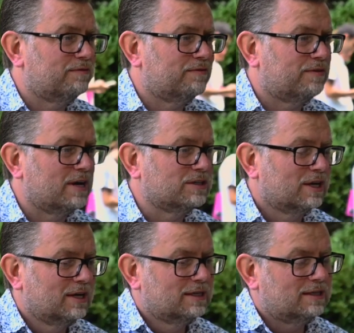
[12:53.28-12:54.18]
from French,
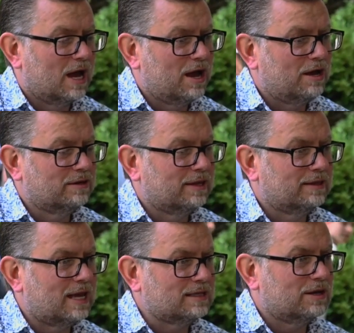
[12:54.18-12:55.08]
and
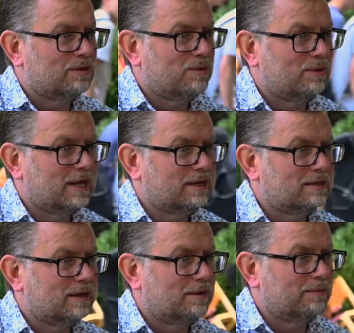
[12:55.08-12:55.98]
that's going to all
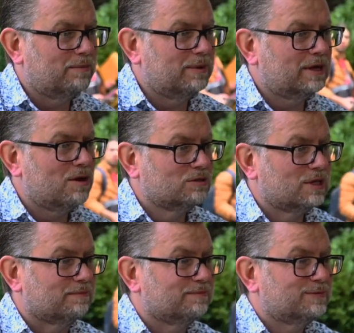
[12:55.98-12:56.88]
end with a concert
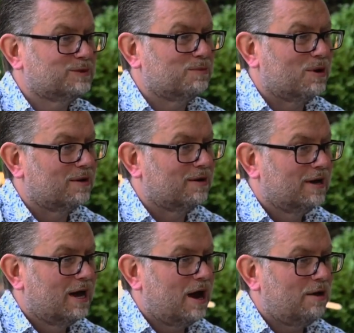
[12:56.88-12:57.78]
tomorrow.
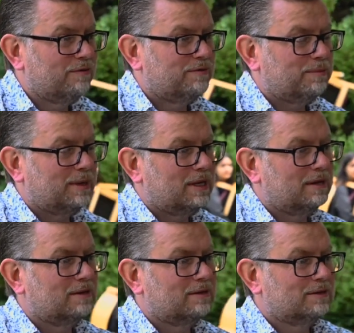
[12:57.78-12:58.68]
How have they been
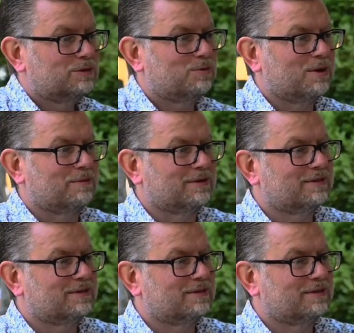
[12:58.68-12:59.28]
to work with?